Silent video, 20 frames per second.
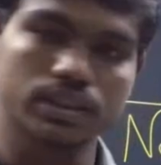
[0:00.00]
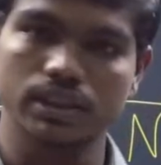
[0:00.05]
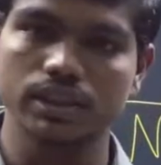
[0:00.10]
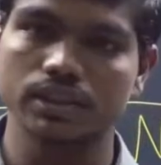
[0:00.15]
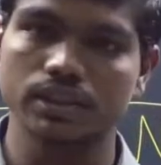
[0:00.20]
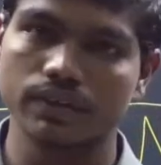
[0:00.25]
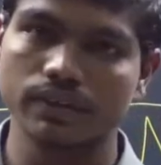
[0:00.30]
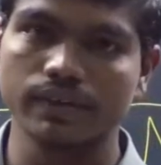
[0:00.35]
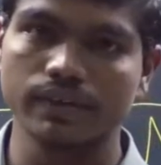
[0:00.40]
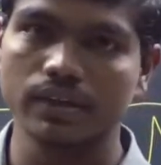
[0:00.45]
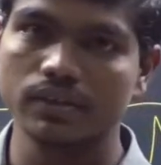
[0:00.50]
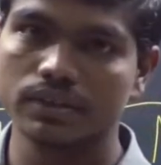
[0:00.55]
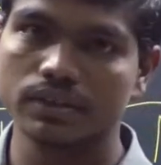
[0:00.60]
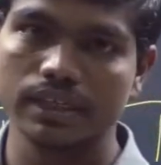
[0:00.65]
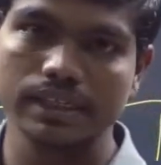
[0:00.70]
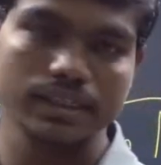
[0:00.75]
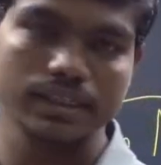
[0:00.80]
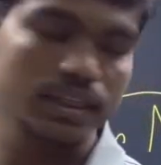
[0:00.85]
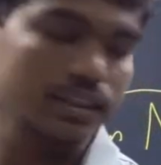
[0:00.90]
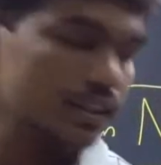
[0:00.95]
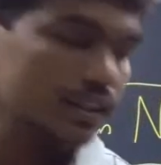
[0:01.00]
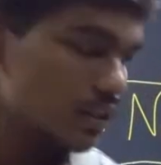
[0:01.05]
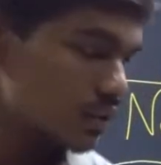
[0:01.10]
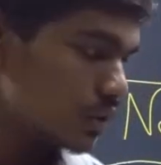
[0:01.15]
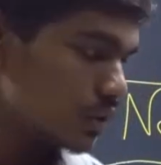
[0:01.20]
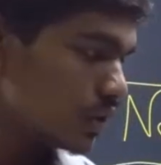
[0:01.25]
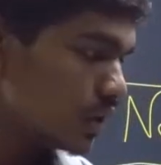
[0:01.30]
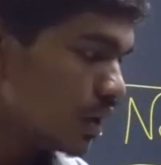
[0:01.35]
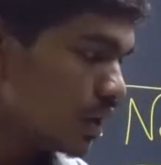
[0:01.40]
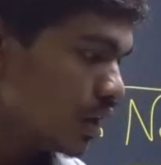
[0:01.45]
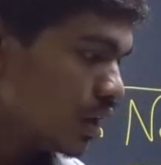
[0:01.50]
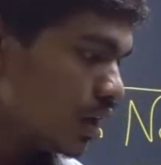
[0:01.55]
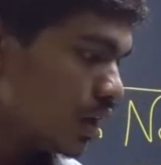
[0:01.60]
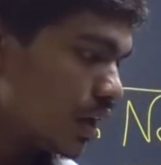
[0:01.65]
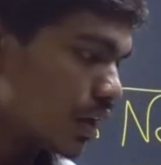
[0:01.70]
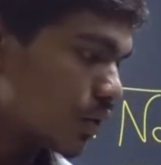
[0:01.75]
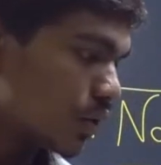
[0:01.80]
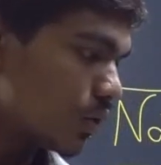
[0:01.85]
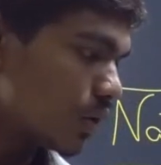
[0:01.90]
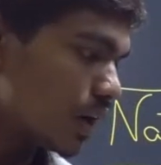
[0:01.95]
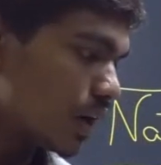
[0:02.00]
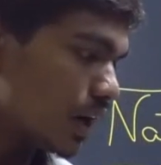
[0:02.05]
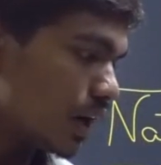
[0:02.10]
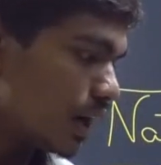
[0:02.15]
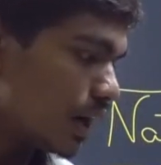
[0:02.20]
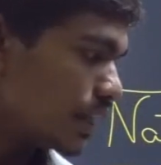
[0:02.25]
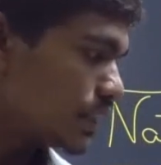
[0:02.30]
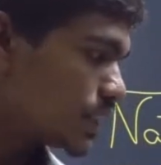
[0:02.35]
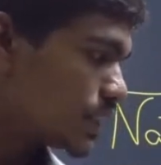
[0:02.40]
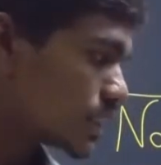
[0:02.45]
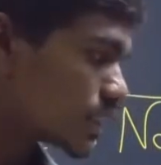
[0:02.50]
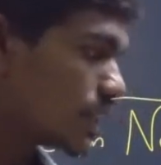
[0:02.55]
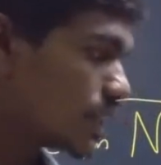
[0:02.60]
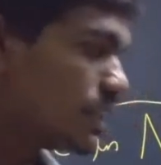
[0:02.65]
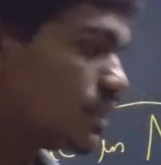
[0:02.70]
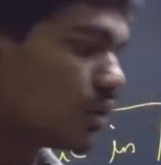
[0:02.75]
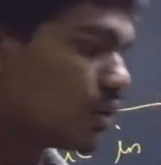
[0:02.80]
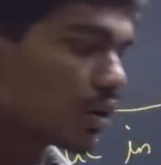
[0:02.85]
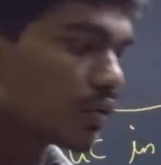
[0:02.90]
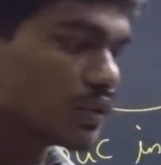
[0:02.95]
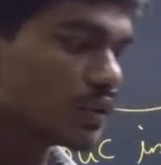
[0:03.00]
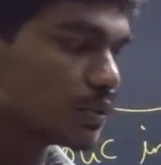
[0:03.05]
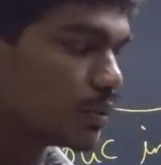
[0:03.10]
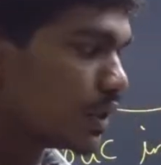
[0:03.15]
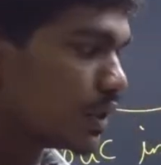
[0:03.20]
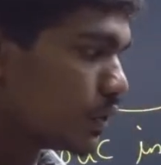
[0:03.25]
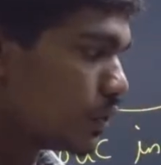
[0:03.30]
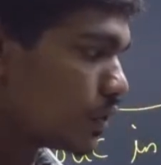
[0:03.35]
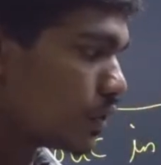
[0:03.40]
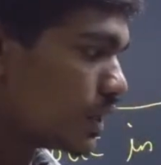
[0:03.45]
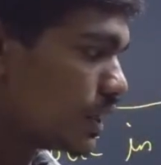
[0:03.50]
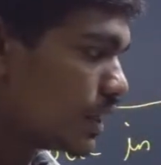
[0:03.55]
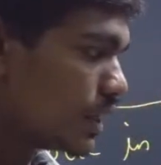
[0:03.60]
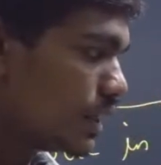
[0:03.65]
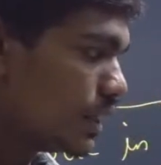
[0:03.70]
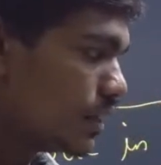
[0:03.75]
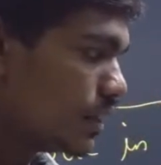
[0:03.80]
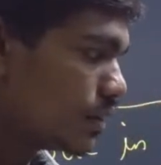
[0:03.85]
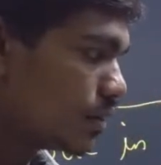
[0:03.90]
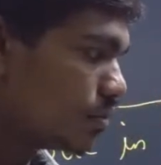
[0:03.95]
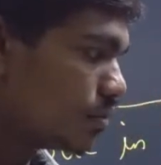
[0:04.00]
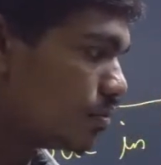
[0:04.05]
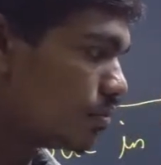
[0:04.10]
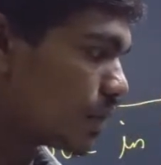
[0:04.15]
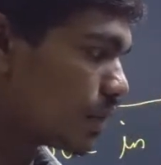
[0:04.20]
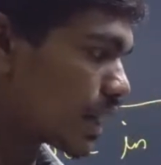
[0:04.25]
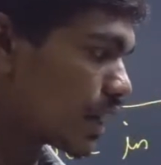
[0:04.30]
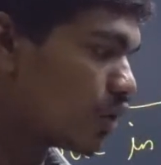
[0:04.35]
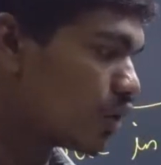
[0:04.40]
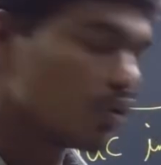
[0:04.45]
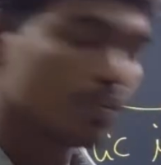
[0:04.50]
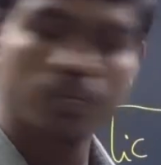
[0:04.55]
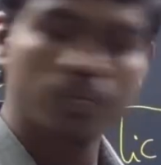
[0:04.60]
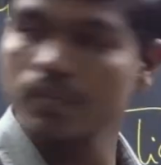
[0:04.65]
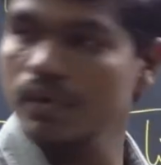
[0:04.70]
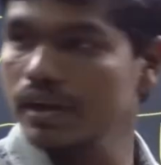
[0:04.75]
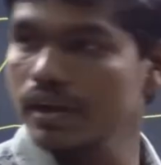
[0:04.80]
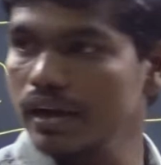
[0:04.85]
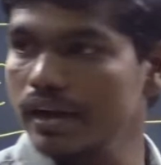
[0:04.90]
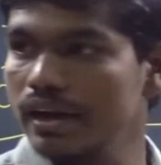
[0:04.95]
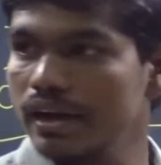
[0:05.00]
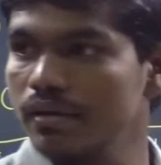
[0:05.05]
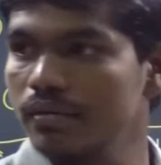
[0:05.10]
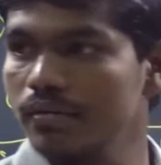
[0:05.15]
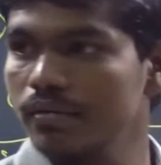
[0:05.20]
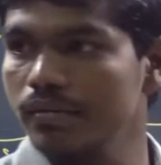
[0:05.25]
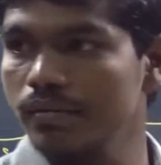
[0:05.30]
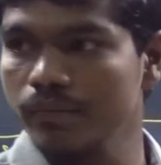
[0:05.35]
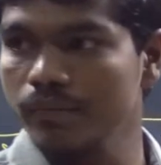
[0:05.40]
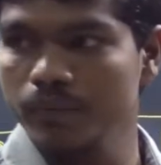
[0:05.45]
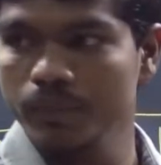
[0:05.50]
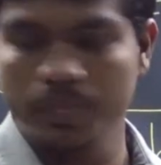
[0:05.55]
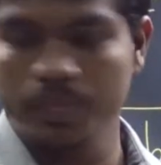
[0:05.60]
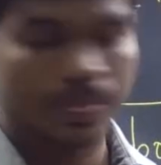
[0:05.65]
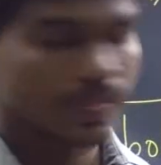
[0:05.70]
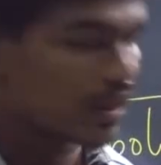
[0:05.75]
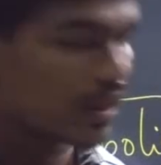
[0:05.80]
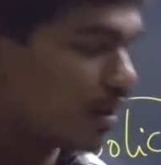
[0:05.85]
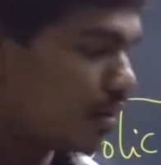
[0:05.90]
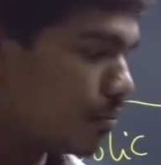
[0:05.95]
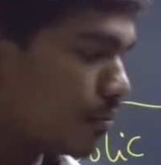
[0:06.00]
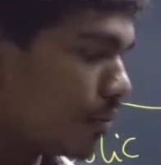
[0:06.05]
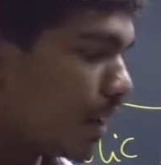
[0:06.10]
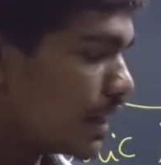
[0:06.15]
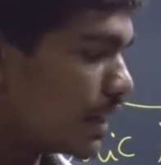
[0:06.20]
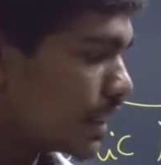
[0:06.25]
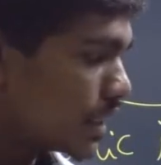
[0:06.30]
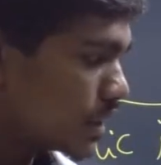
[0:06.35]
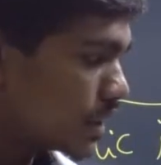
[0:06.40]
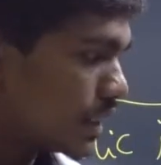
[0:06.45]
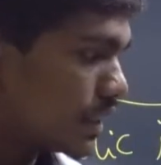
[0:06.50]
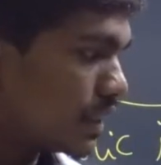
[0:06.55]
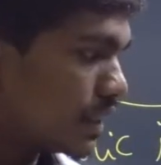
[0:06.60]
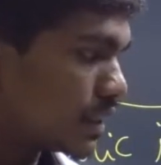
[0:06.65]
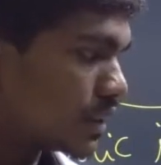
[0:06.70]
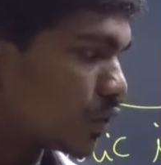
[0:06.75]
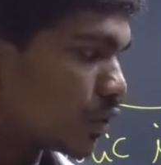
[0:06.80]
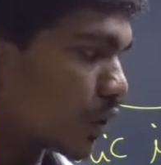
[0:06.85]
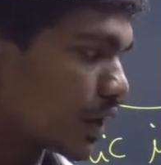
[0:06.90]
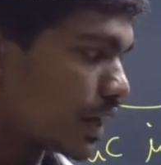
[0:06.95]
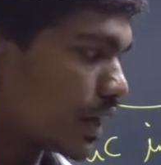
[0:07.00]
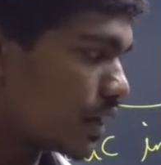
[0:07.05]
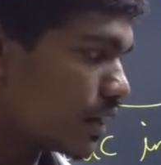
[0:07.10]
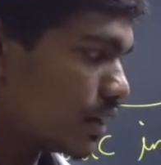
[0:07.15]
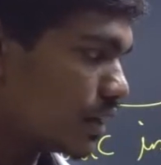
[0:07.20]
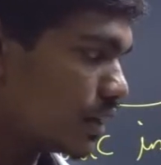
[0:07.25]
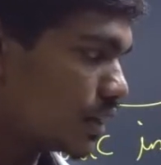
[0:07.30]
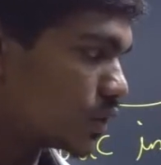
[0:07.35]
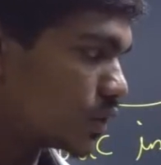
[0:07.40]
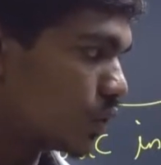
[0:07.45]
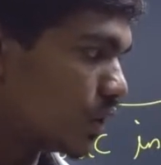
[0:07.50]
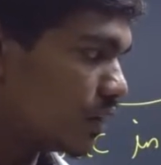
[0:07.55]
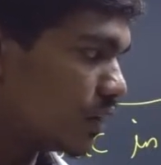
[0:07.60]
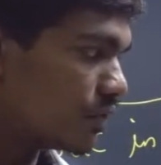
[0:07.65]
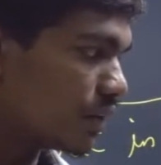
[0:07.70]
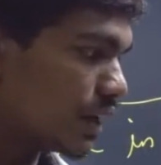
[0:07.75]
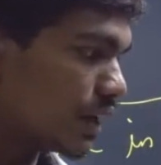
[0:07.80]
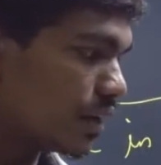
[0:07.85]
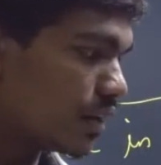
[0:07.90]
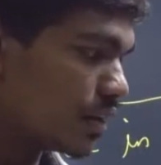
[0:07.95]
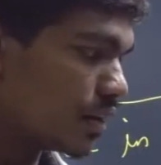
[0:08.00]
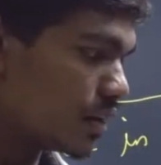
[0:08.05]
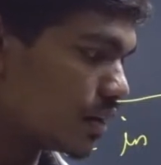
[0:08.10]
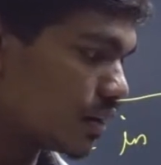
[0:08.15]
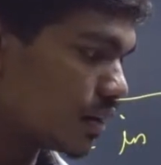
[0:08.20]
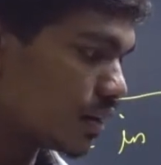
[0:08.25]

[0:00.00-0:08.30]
c square value is greater than 0. Is the screen not visible to you clearly? But I hope in my testing it's okay. It's going fine.